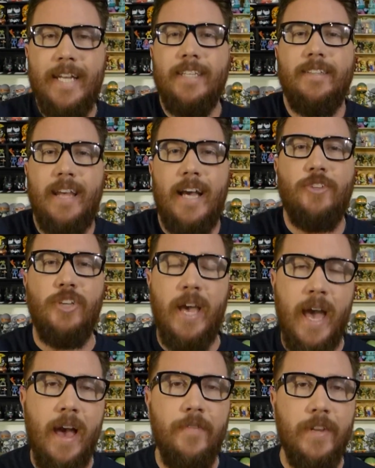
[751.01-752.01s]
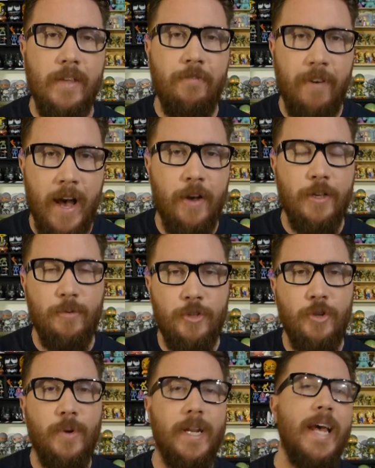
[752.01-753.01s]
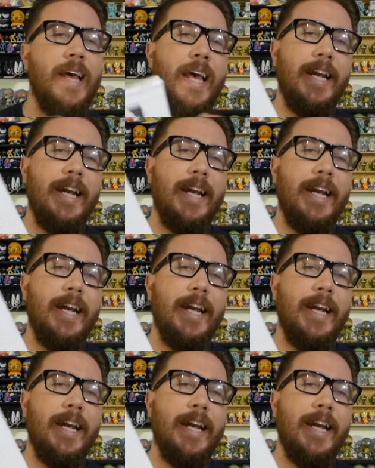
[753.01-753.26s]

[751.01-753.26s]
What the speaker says: It doesn't actually have any value to it.